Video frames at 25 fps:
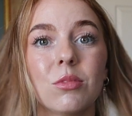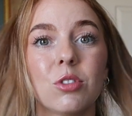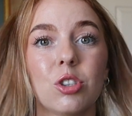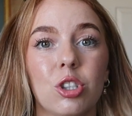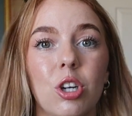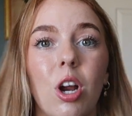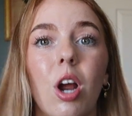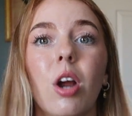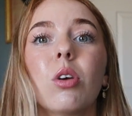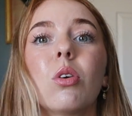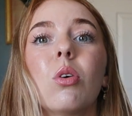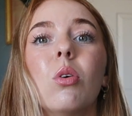
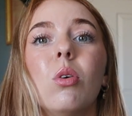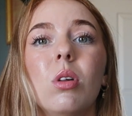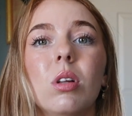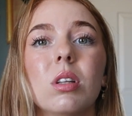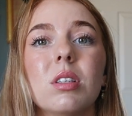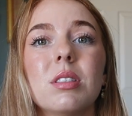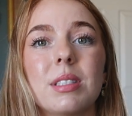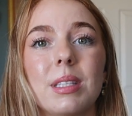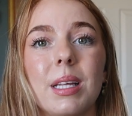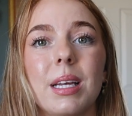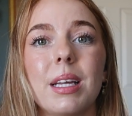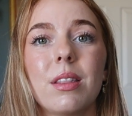Charcoal
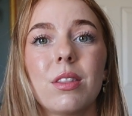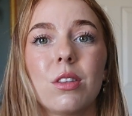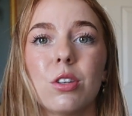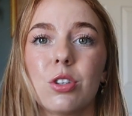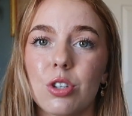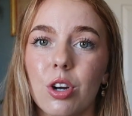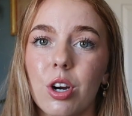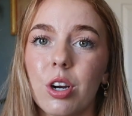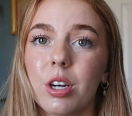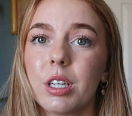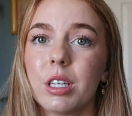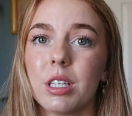is like the
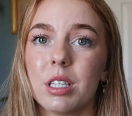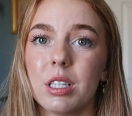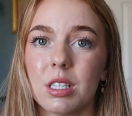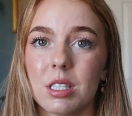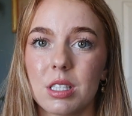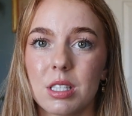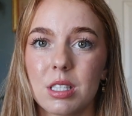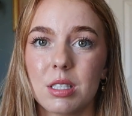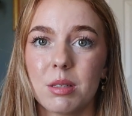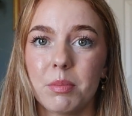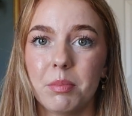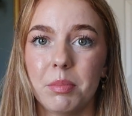
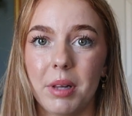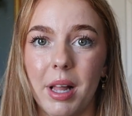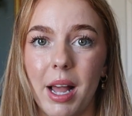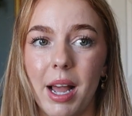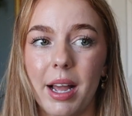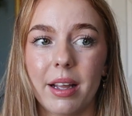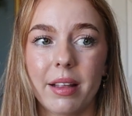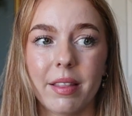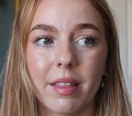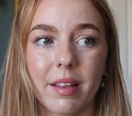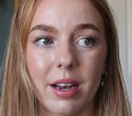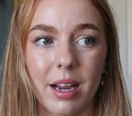darkest
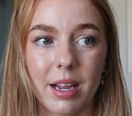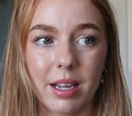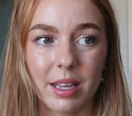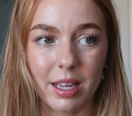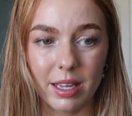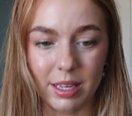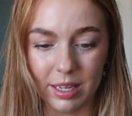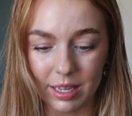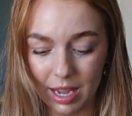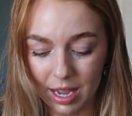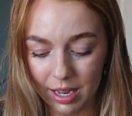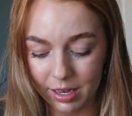black that I
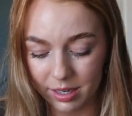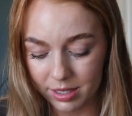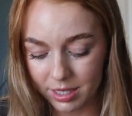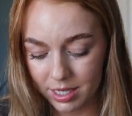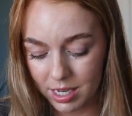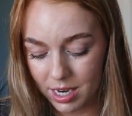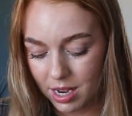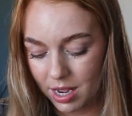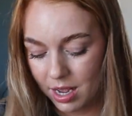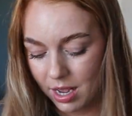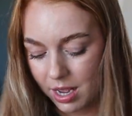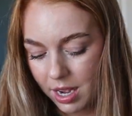can get.
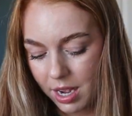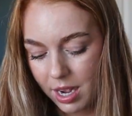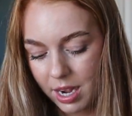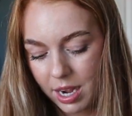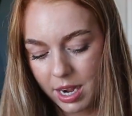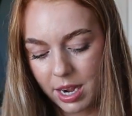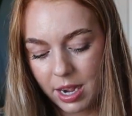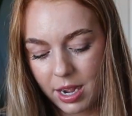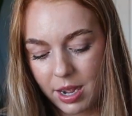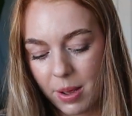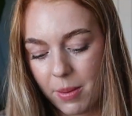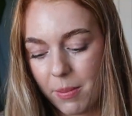
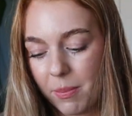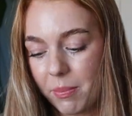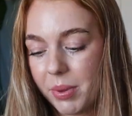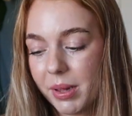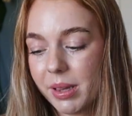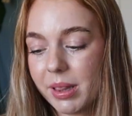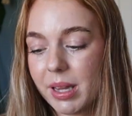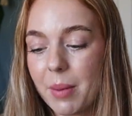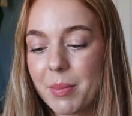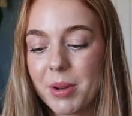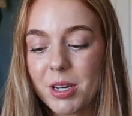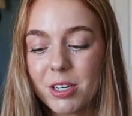
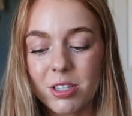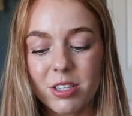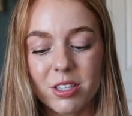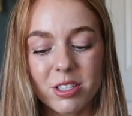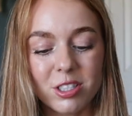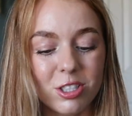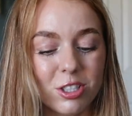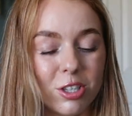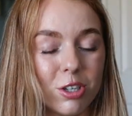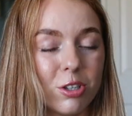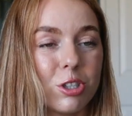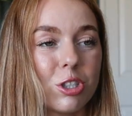But let me
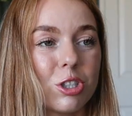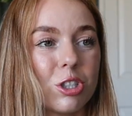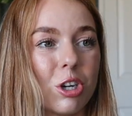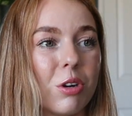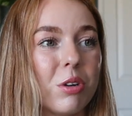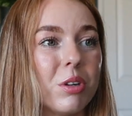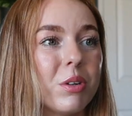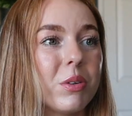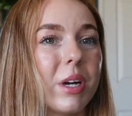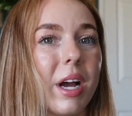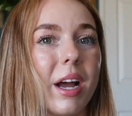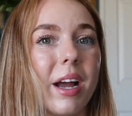just show
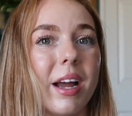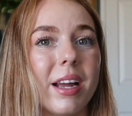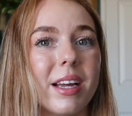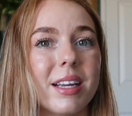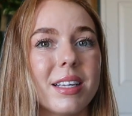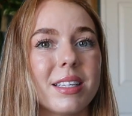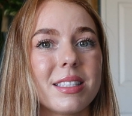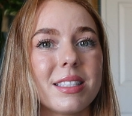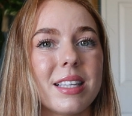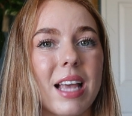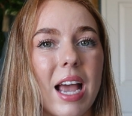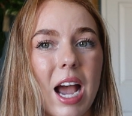you
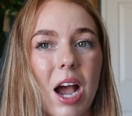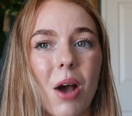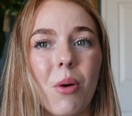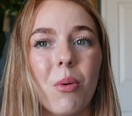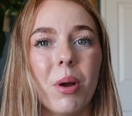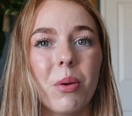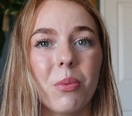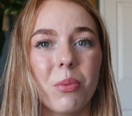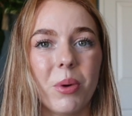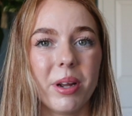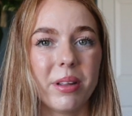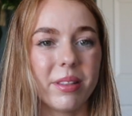guys how
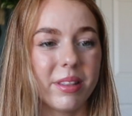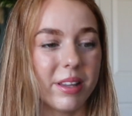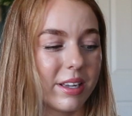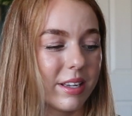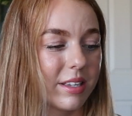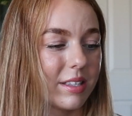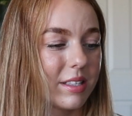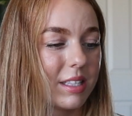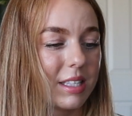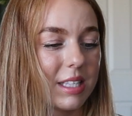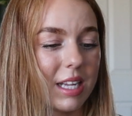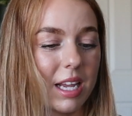I wear
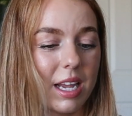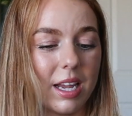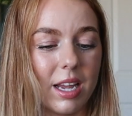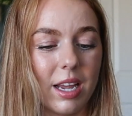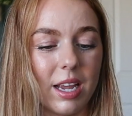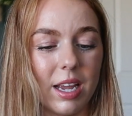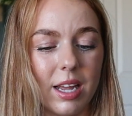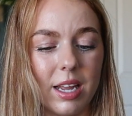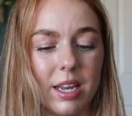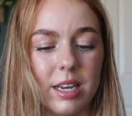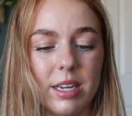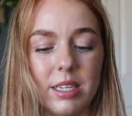these
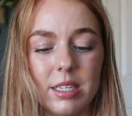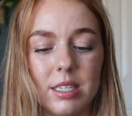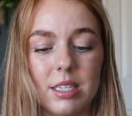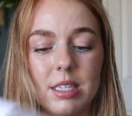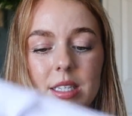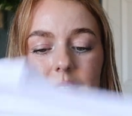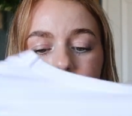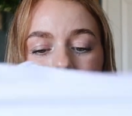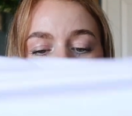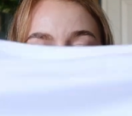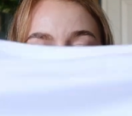and